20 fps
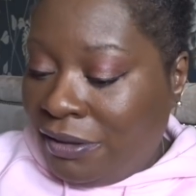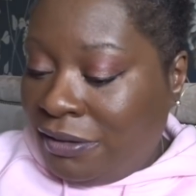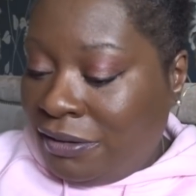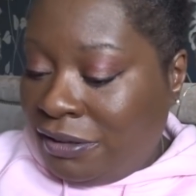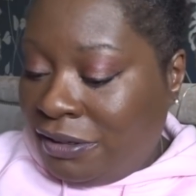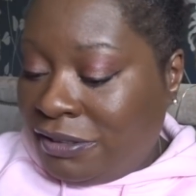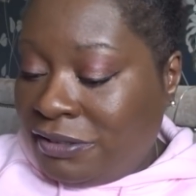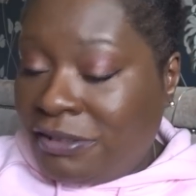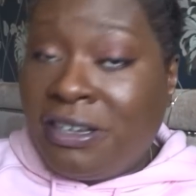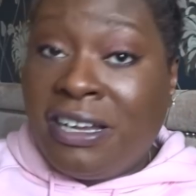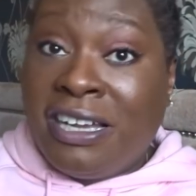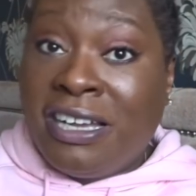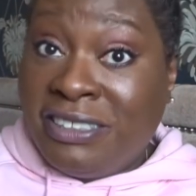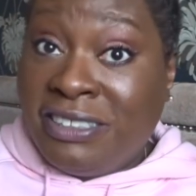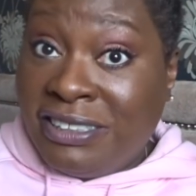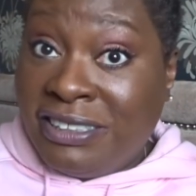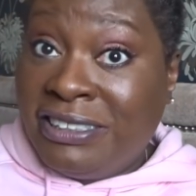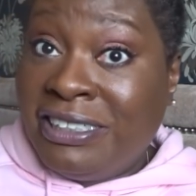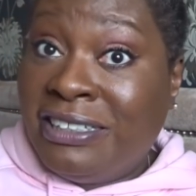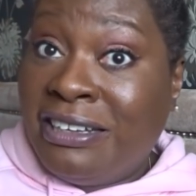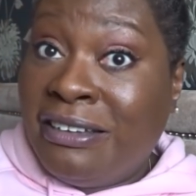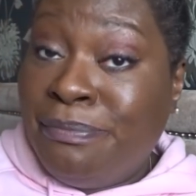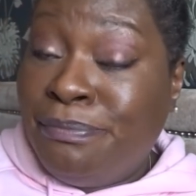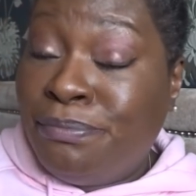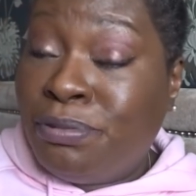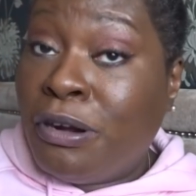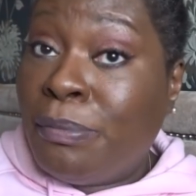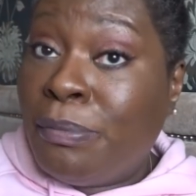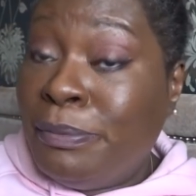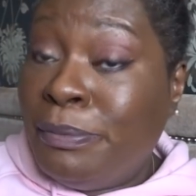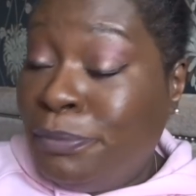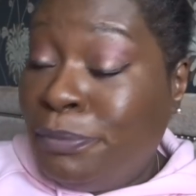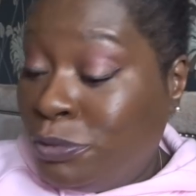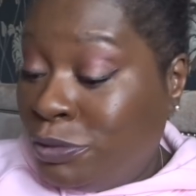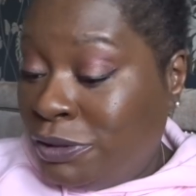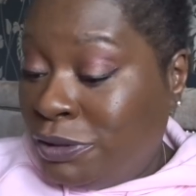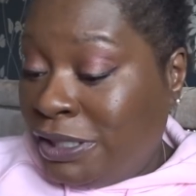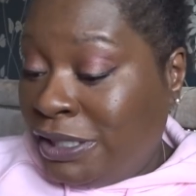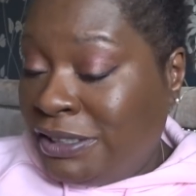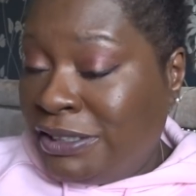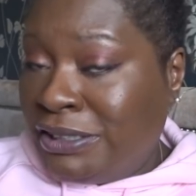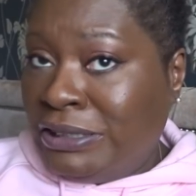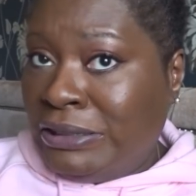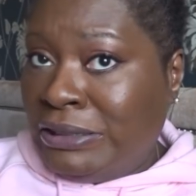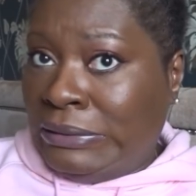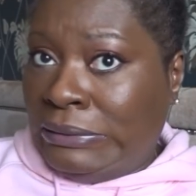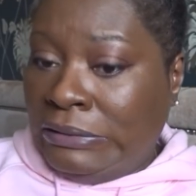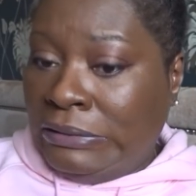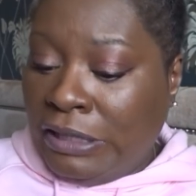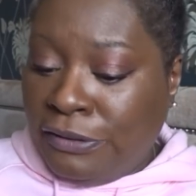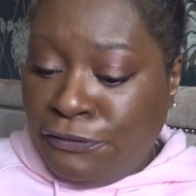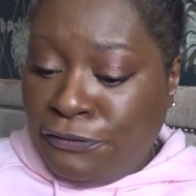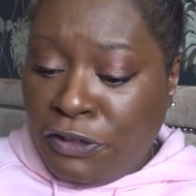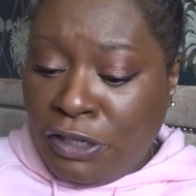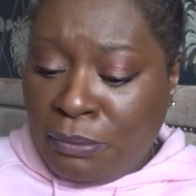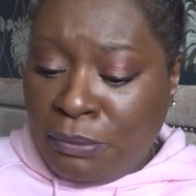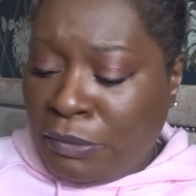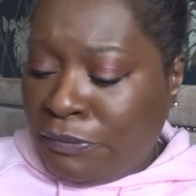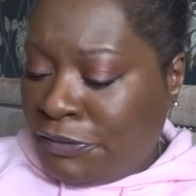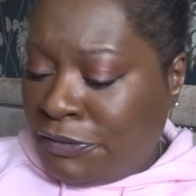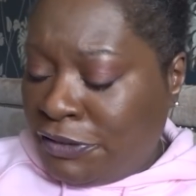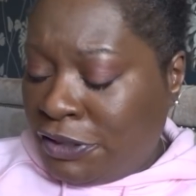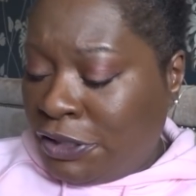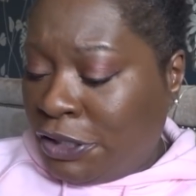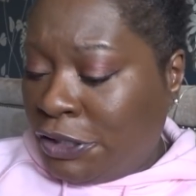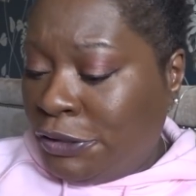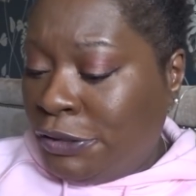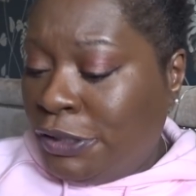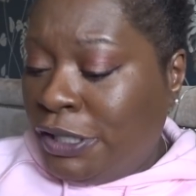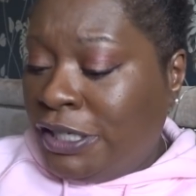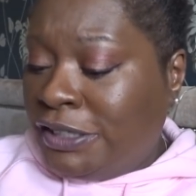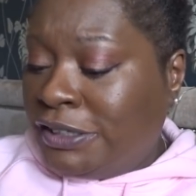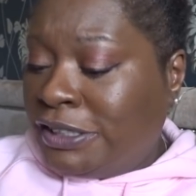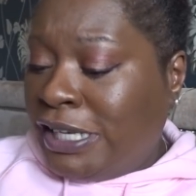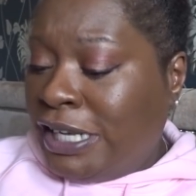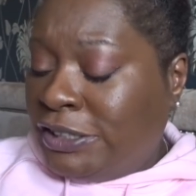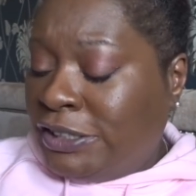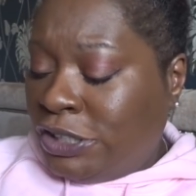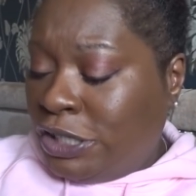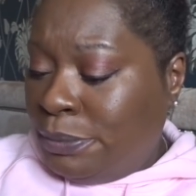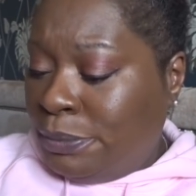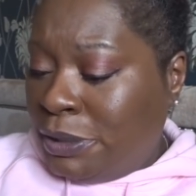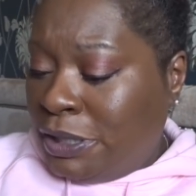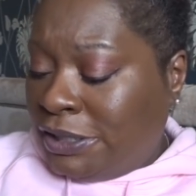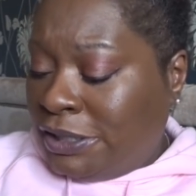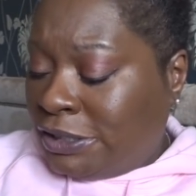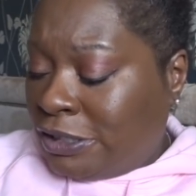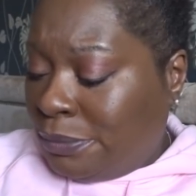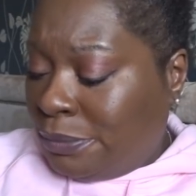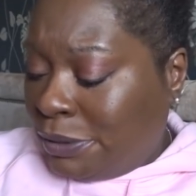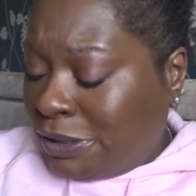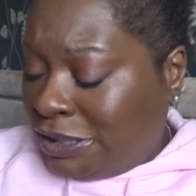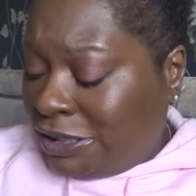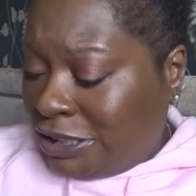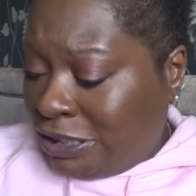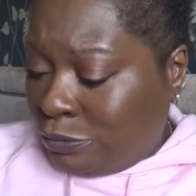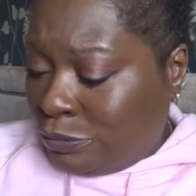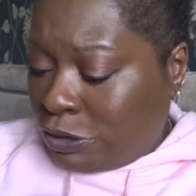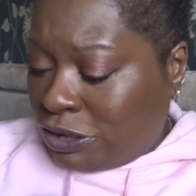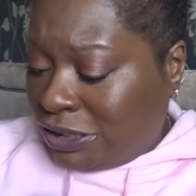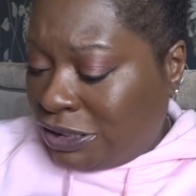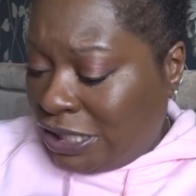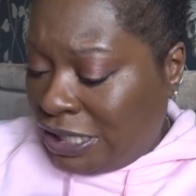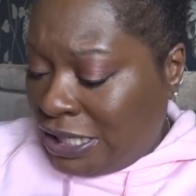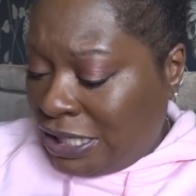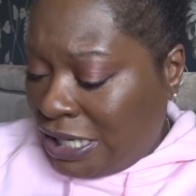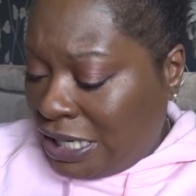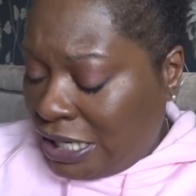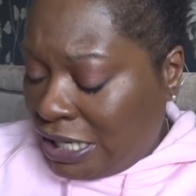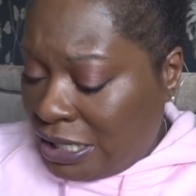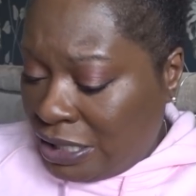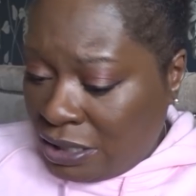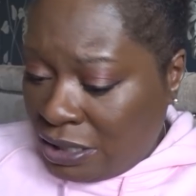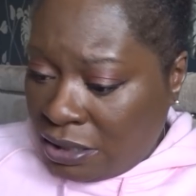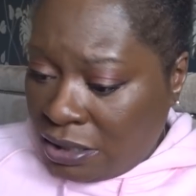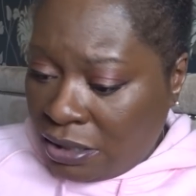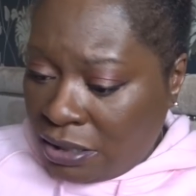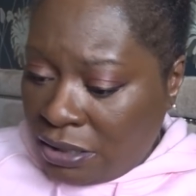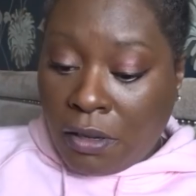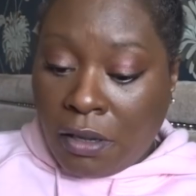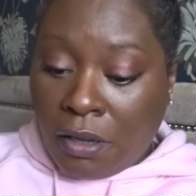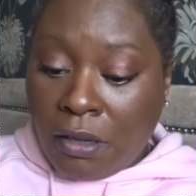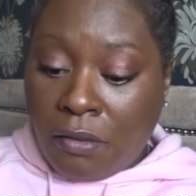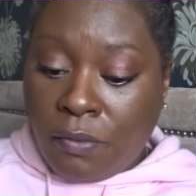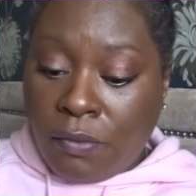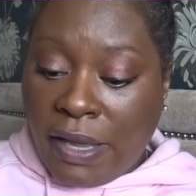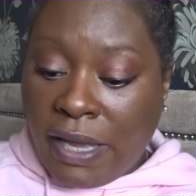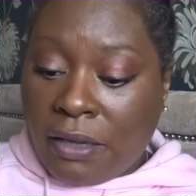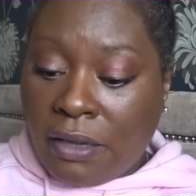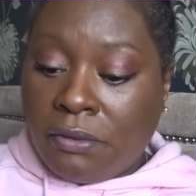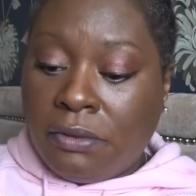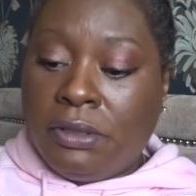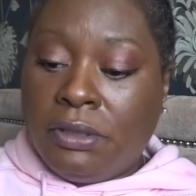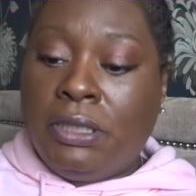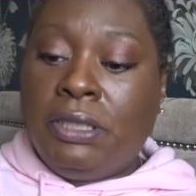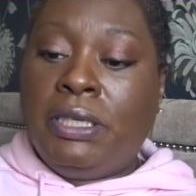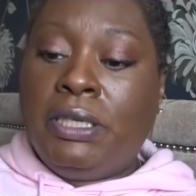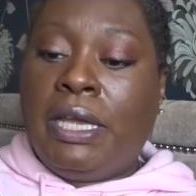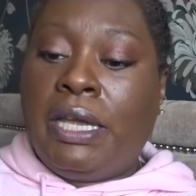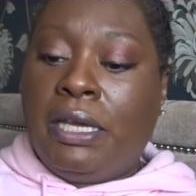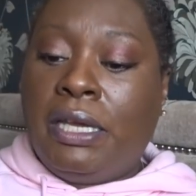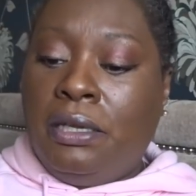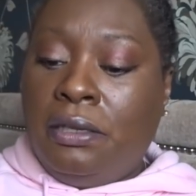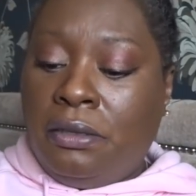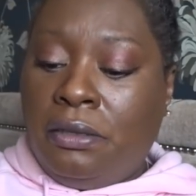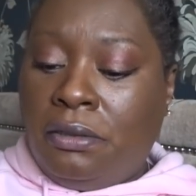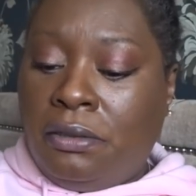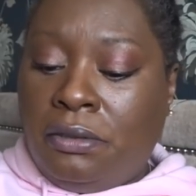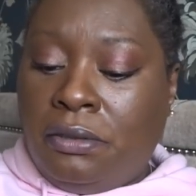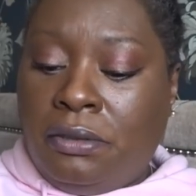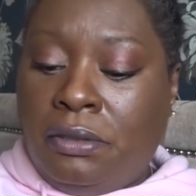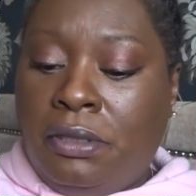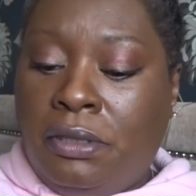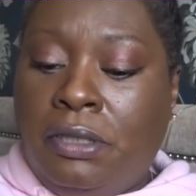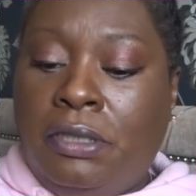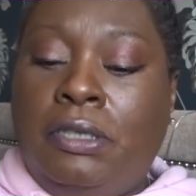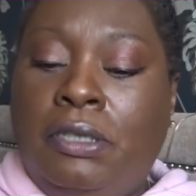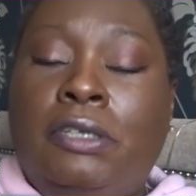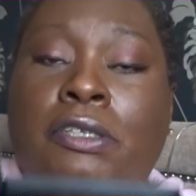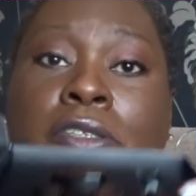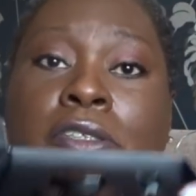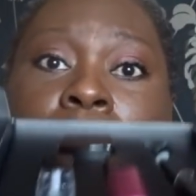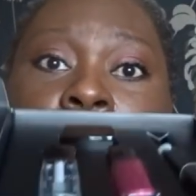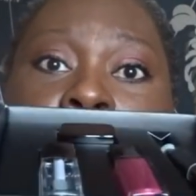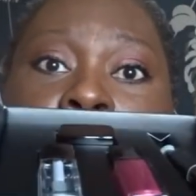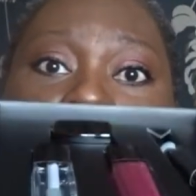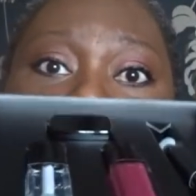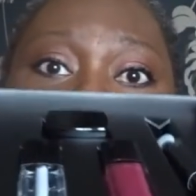because as I said, I probably bought this a few months ago. So let's open this up and see what's in here. Oh wow, okay. So it